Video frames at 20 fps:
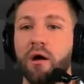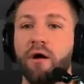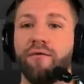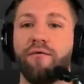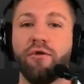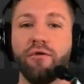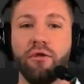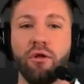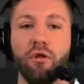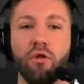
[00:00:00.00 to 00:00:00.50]

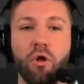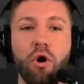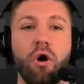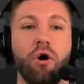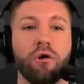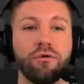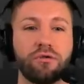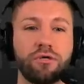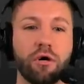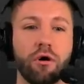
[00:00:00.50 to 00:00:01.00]
for the
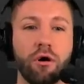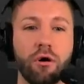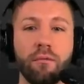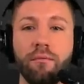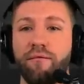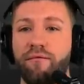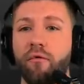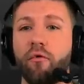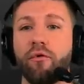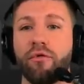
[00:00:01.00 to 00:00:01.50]
long
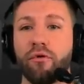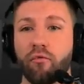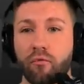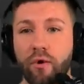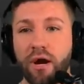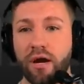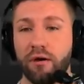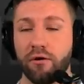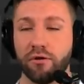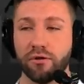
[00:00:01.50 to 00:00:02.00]
term for the
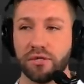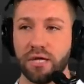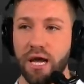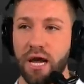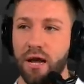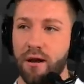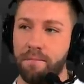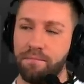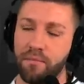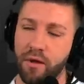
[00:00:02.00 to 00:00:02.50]
Raiders.
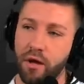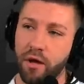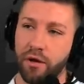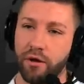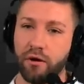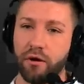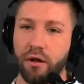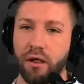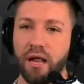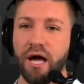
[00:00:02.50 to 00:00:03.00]
And
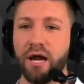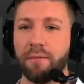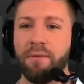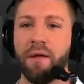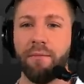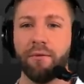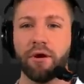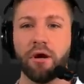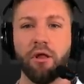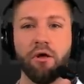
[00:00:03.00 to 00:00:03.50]
a lot of people are going to